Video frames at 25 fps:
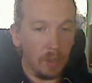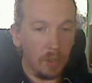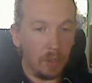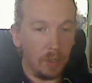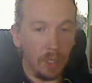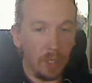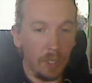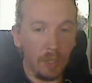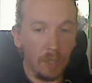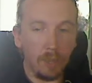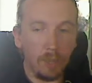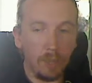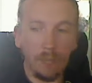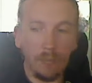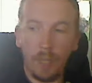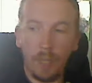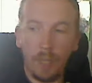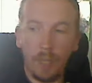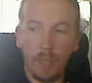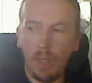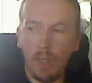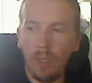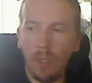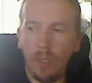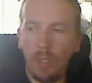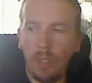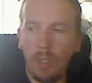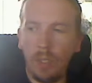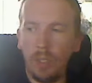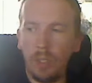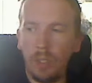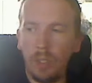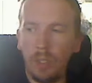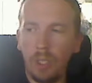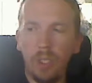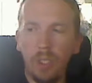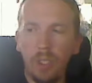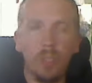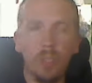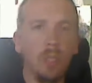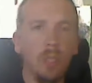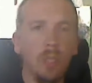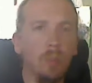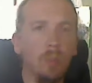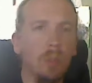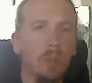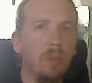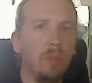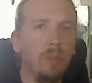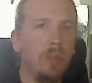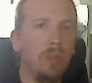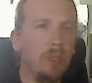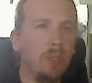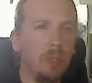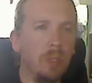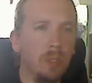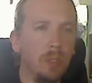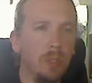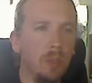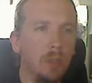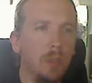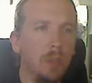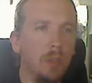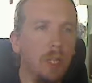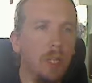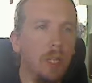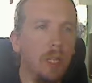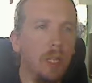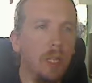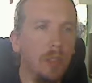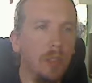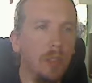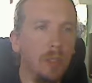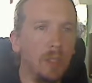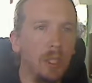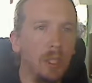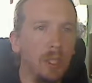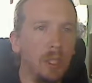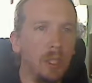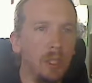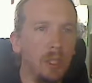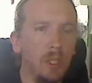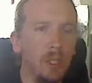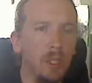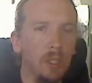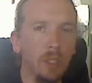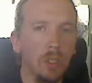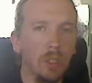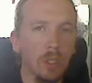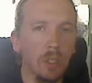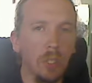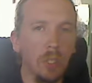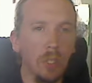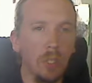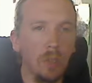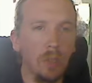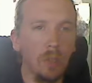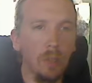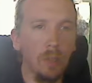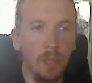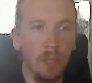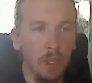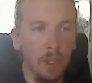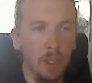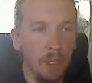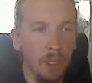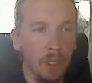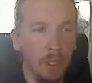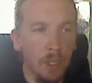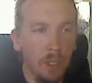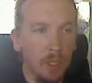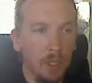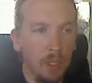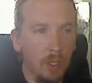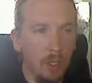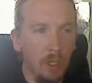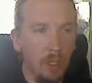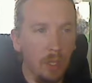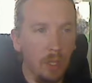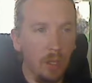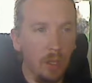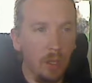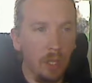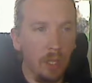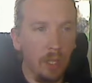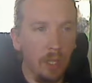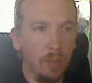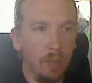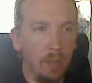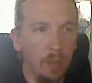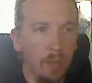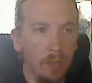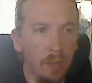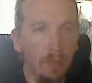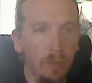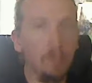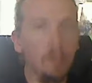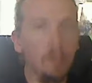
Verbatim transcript: yeah, how you said you're going to move your system, right? How is that? Are you just going to load it up and